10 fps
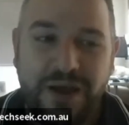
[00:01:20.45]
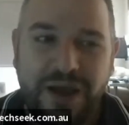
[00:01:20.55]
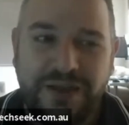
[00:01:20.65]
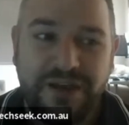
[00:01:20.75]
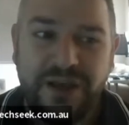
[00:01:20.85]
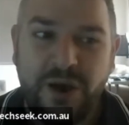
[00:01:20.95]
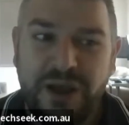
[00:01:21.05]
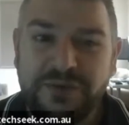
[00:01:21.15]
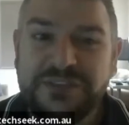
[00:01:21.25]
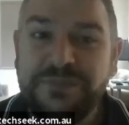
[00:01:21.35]

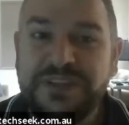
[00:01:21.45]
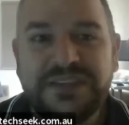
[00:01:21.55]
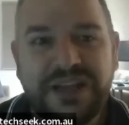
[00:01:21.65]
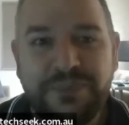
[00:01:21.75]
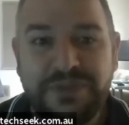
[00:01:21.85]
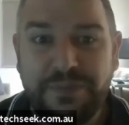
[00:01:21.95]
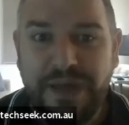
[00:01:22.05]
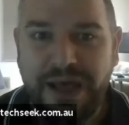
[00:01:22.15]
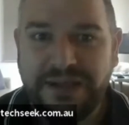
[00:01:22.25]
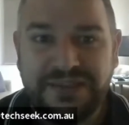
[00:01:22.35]
Either it's been set up in the
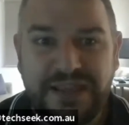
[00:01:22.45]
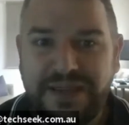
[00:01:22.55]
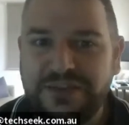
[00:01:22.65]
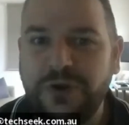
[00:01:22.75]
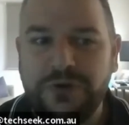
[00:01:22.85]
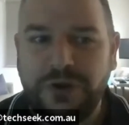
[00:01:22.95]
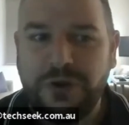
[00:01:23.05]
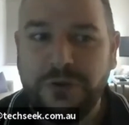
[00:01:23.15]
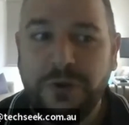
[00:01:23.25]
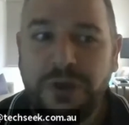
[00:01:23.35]
past and they don't
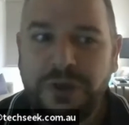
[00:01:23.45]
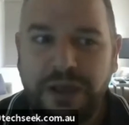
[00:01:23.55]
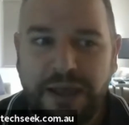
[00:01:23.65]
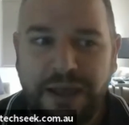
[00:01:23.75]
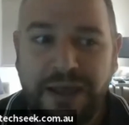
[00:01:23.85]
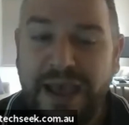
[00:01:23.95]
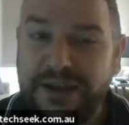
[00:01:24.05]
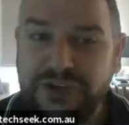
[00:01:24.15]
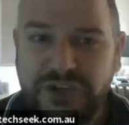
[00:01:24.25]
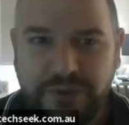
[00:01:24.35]
know how
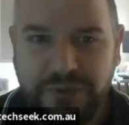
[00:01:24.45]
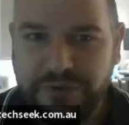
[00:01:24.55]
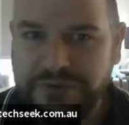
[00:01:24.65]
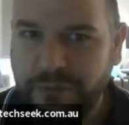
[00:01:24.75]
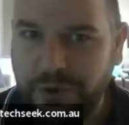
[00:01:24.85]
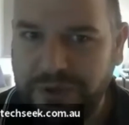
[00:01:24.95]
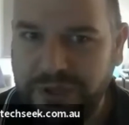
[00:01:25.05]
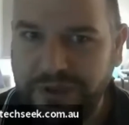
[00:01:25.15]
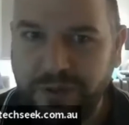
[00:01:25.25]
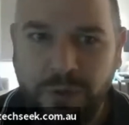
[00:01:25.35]
to check whether it's
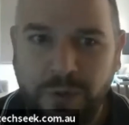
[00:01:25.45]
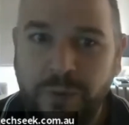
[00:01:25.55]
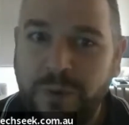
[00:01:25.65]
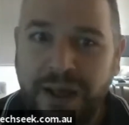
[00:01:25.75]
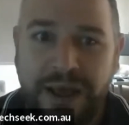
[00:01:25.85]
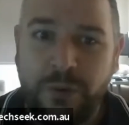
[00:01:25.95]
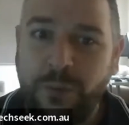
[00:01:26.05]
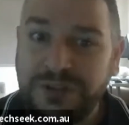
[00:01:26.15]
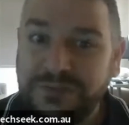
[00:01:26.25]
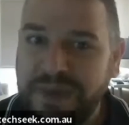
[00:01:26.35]
working or
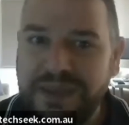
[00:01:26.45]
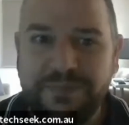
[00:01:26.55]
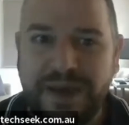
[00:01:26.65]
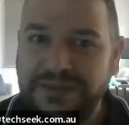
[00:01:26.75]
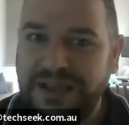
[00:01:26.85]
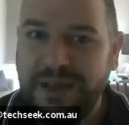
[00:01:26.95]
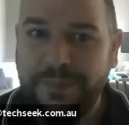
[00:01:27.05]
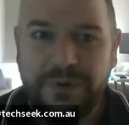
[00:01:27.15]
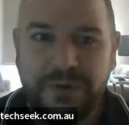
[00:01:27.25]
what's being backed up